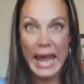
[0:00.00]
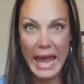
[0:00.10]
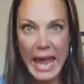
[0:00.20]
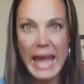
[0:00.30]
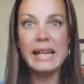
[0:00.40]

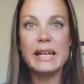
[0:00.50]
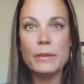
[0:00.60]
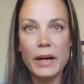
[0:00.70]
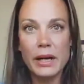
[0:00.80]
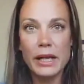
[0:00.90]

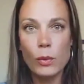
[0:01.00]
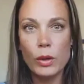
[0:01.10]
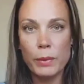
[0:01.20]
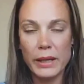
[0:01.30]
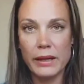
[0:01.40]
anybody
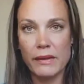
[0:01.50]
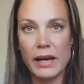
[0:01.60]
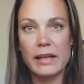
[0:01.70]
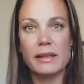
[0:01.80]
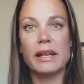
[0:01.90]
would pick
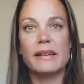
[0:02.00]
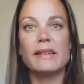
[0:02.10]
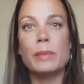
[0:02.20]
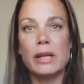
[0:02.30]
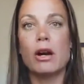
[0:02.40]
that is
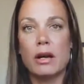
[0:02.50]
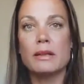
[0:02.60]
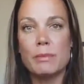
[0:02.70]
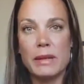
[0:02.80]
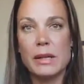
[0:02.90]

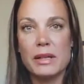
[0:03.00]
beyond me,